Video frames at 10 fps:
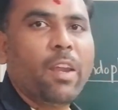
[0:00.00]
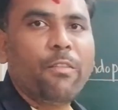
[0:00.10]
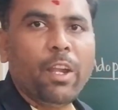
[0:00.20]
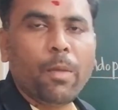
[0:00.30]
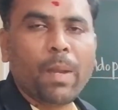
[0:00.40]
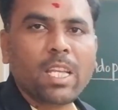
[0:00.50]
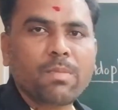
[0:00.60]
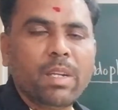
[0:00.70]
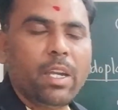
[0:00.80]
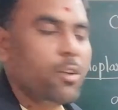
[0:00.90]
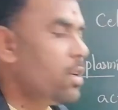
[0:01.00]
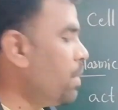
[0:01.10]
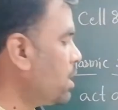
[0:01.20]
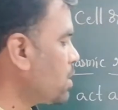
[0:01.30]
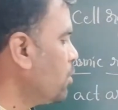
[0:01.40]
rough endoplasmic reticulum
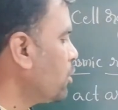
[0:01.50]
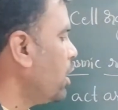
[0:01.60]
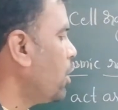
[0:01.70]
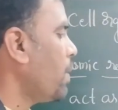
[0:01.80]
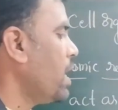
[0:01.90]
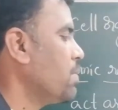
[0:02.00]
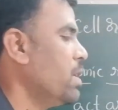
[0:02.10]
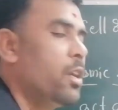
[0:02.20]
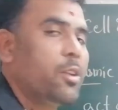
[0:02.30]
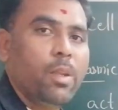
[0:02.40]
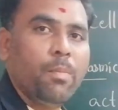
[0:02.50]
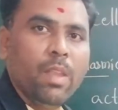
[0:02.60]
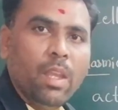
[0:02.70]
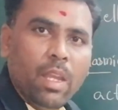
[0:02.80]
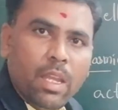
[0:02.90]
and smooth endoplasmic
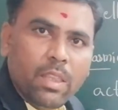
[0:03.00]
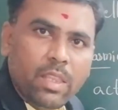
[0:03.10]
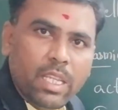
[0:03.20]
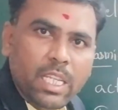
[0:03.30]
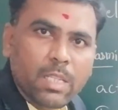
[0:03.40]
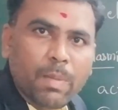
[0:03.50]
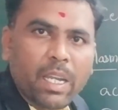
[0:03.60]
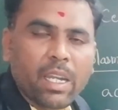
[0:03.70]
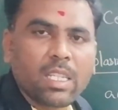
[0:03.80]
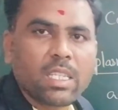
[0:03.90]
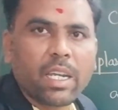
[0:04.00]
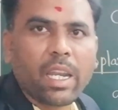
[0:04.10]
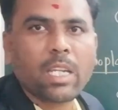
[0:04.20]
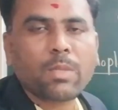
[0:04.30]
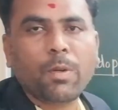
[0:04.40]
reticulum, these materials are
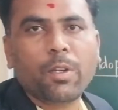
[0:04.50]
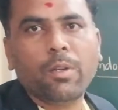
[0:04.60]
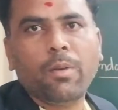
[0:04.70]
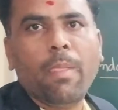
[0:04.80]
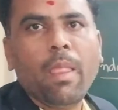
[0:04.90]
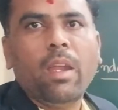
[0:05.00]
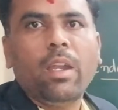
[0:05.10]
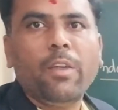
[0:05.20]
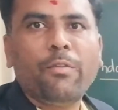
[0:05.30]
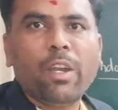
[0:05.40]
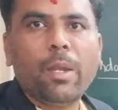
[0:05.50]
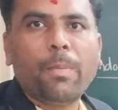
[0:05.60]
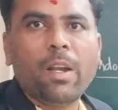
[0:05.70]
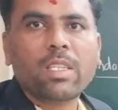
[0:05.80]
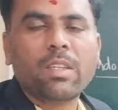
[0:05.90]
transported to different
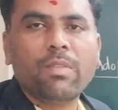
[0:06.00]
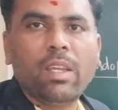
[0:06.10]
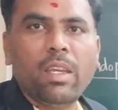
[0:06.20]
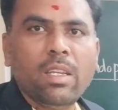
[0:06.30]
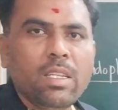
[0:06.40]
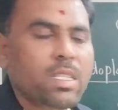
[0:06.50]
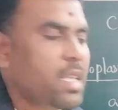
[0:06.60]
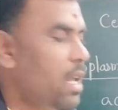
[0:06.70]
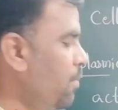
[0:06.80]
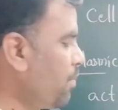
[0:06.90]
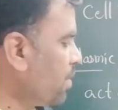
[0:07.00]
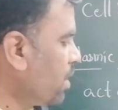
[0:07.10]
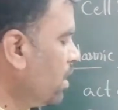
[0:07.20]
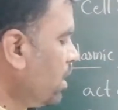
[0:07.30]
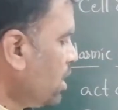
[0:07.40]
parts of the cell.
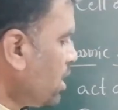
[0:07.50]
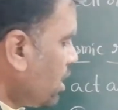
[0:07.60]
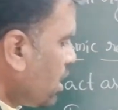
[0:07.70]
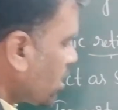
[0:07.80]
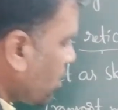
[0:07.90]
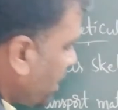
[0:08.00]
So